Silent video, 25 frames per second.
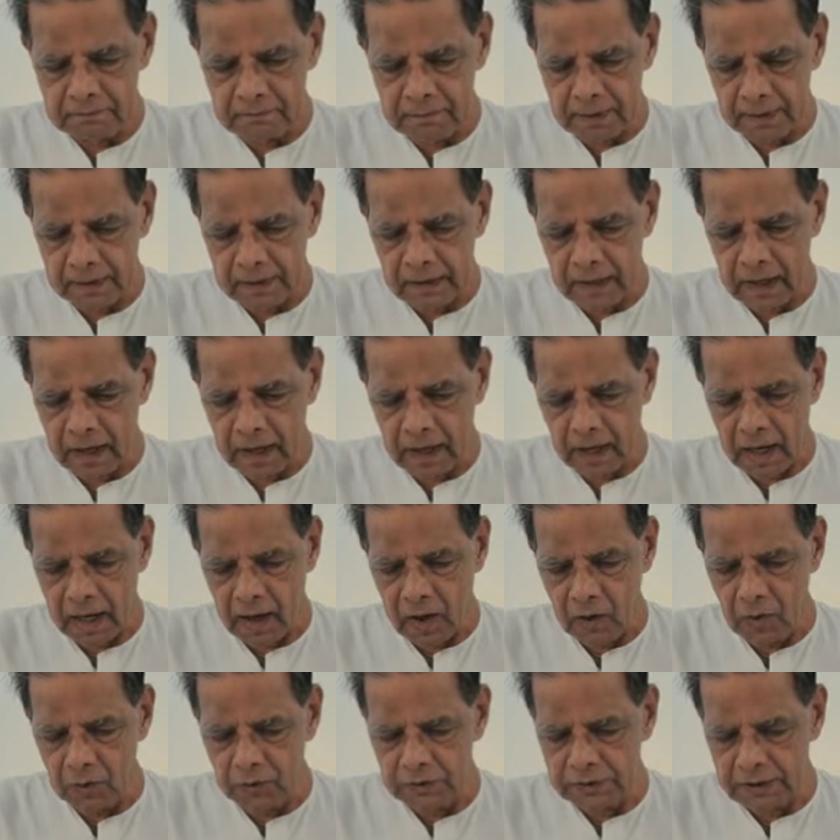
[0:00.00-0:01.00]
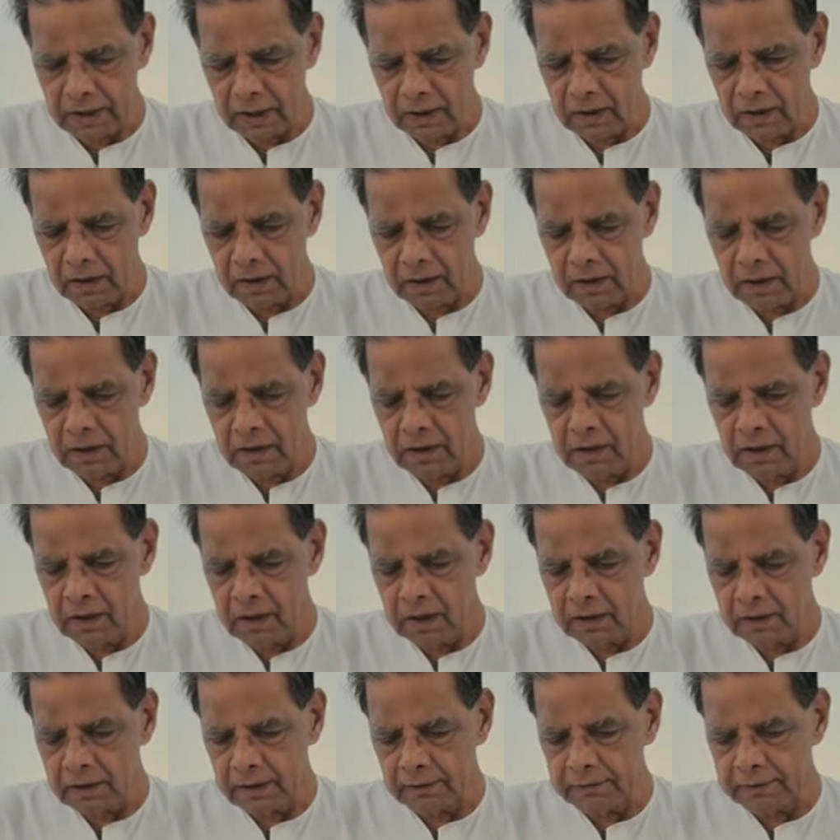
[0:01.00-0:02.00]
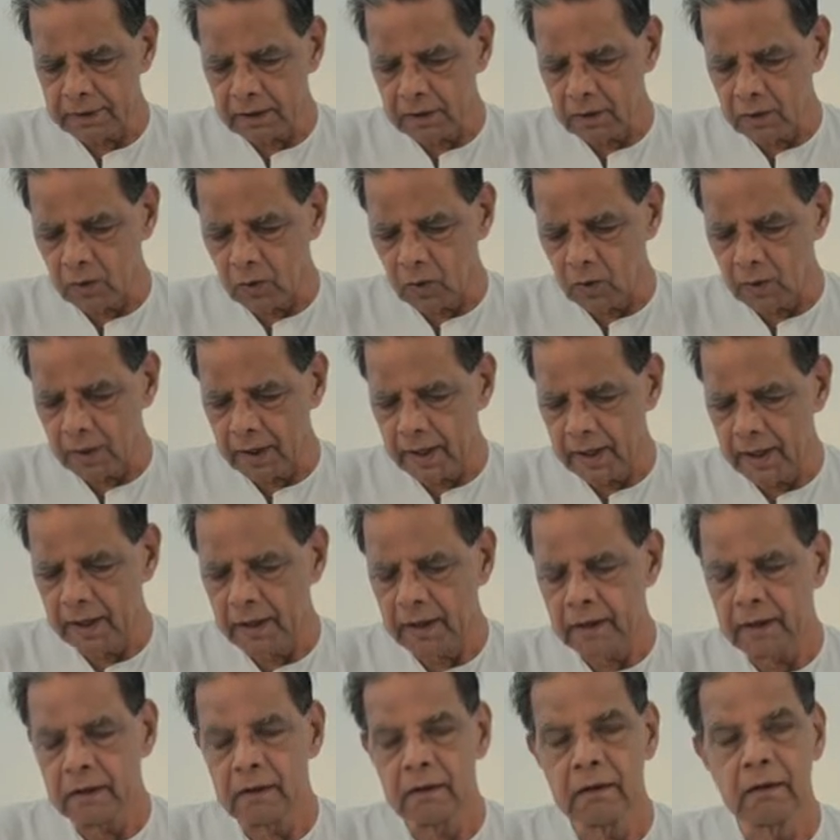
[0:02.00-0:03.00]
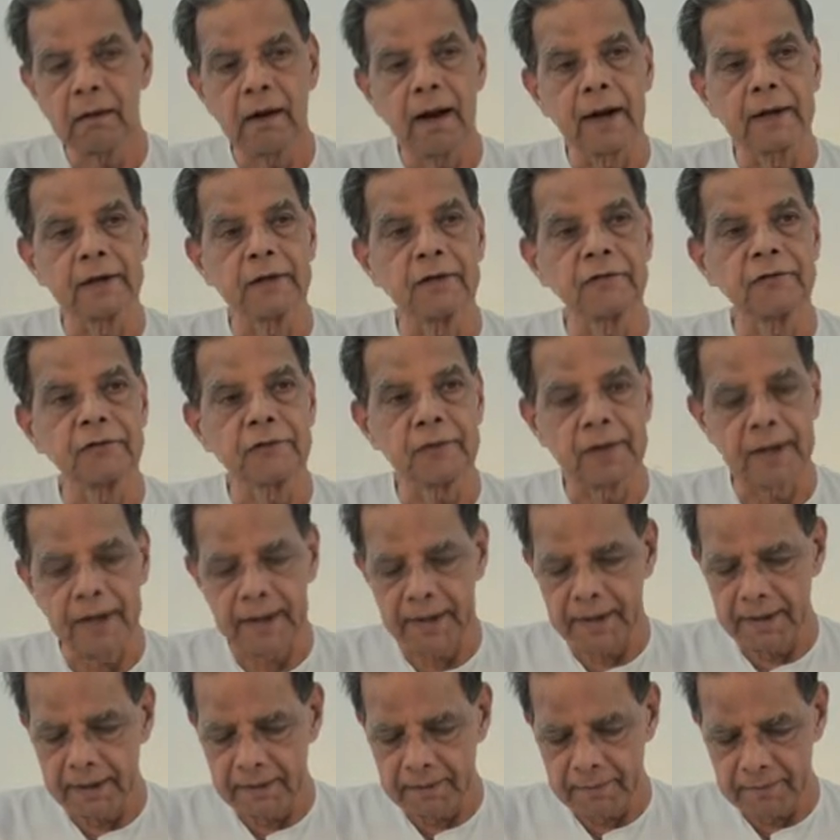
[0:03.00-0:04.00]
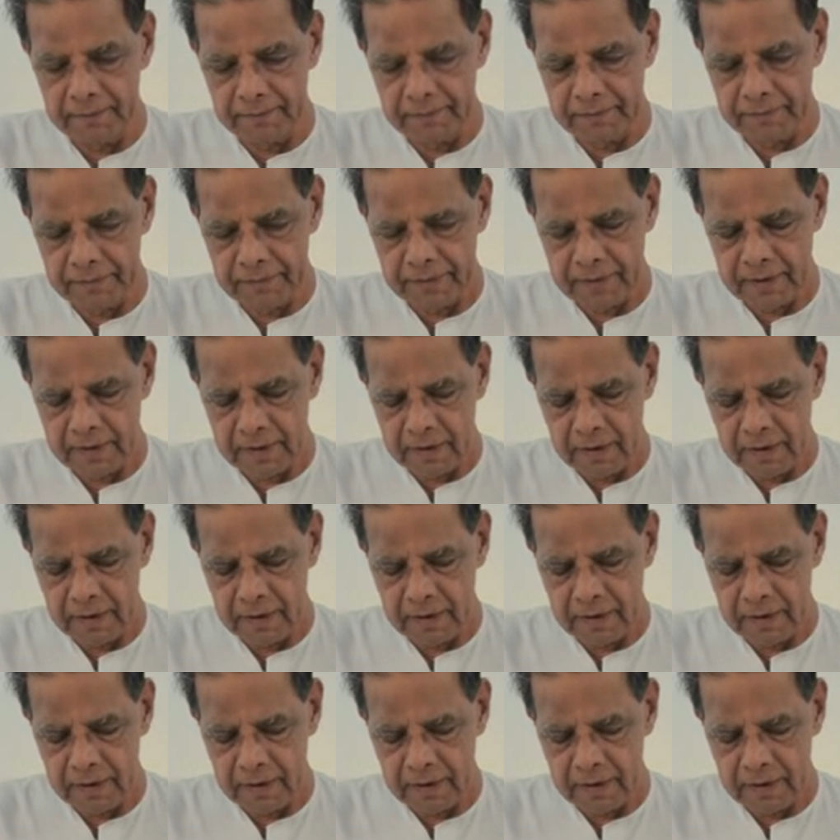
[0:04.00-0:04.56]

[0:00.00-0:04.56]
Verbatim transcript: But how shall come the glory and the flame